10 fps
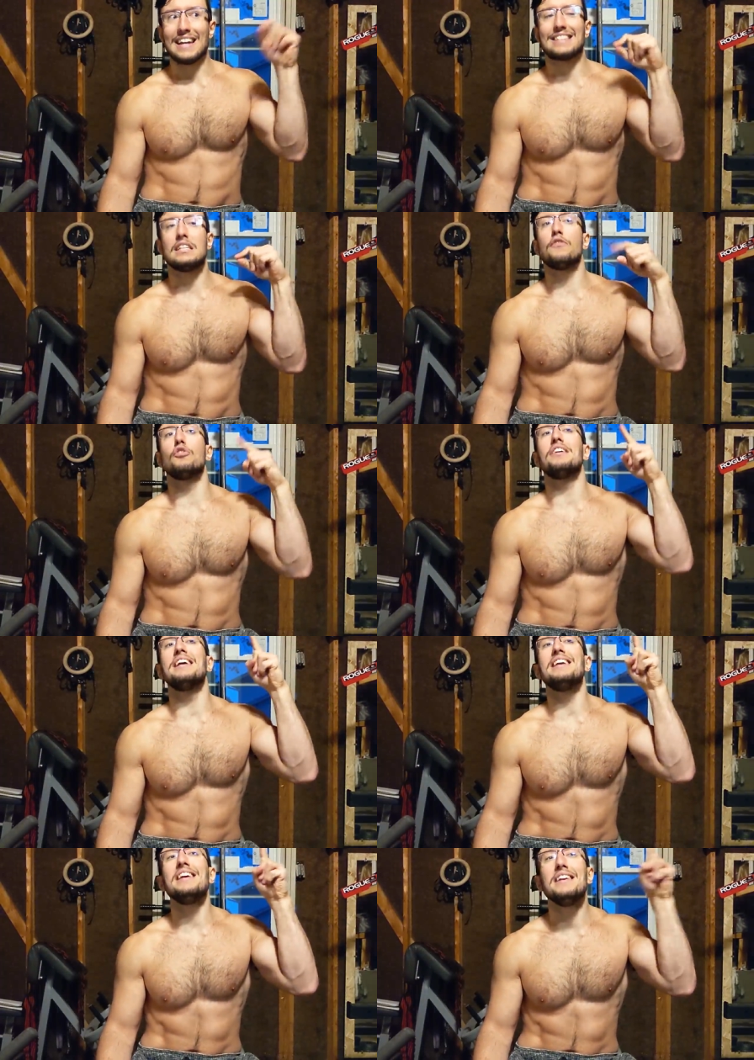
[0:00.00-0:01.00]
it's even
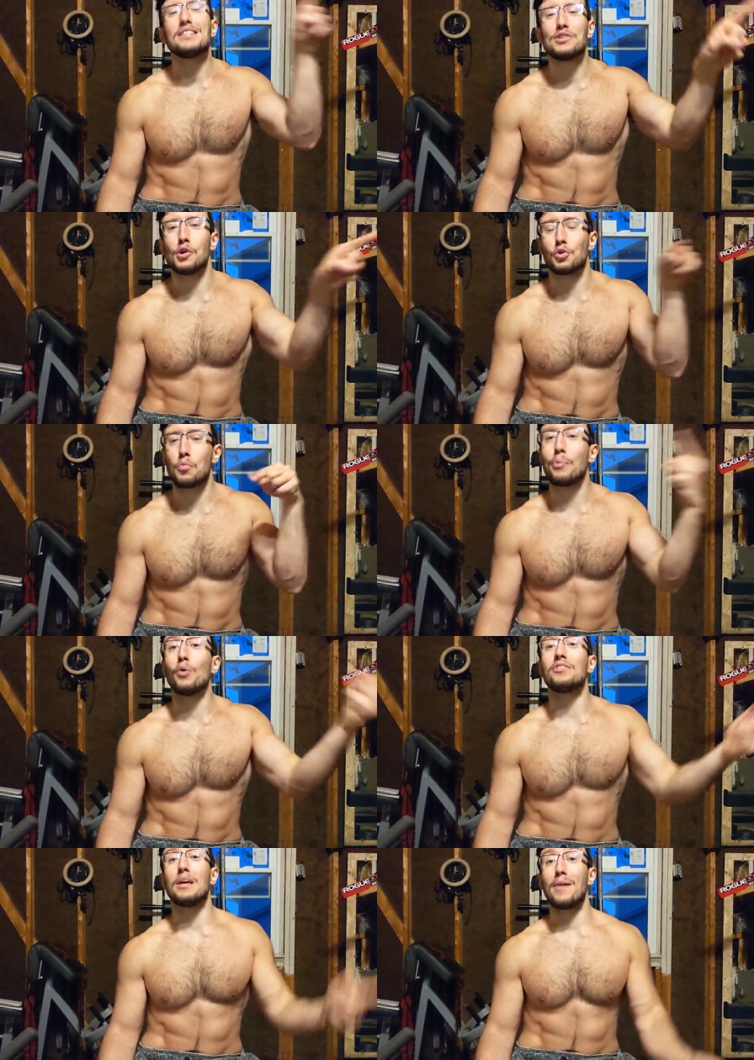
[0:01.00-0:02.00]
easier to
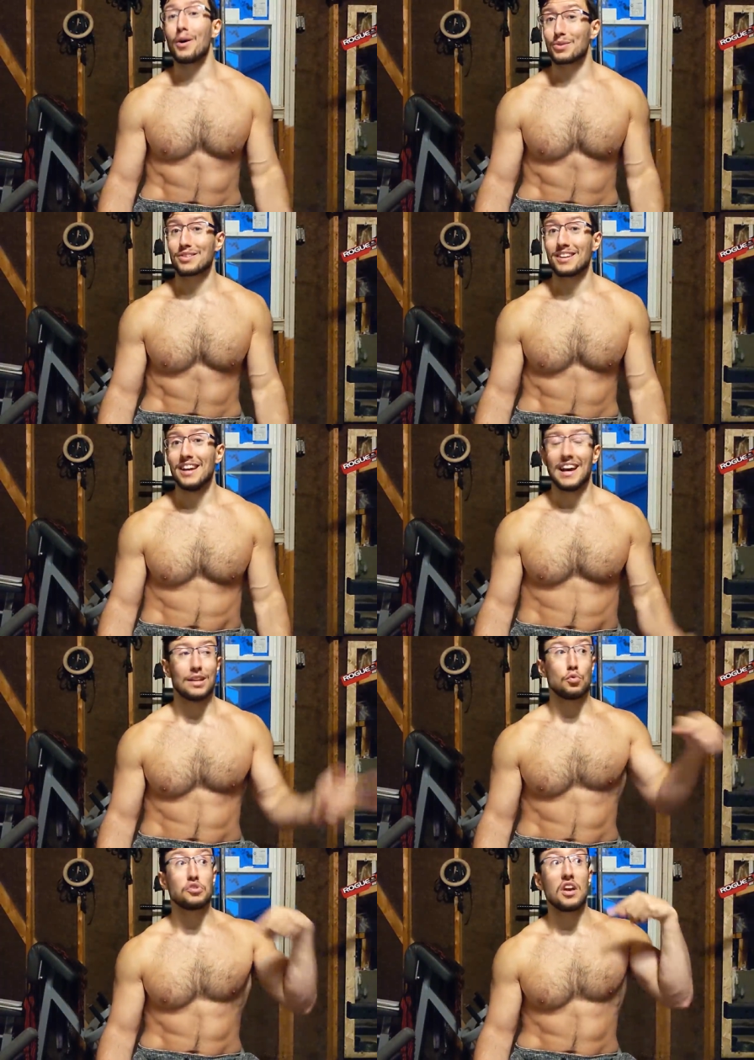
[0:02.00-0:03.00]
point them out
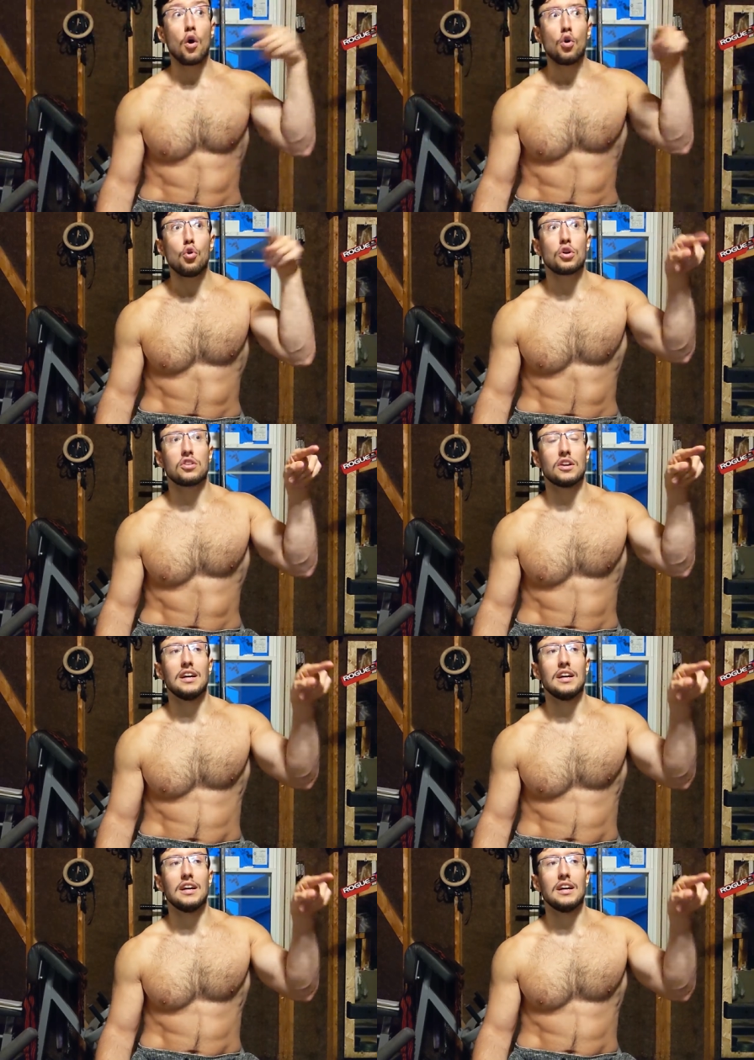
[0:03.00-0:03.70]
and to say, oh, look,